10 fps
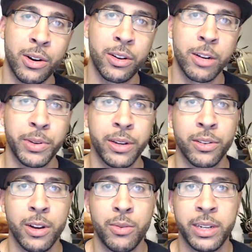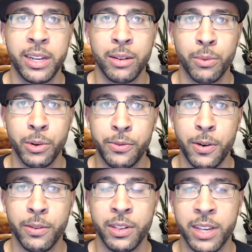couple years ago with Dylan Roof
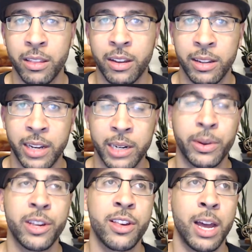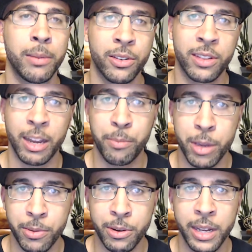over in South Carolina, where he shot at those 9
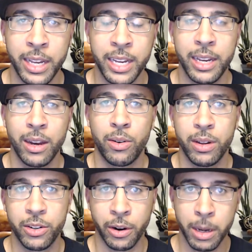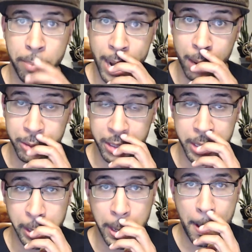people during a Bible study.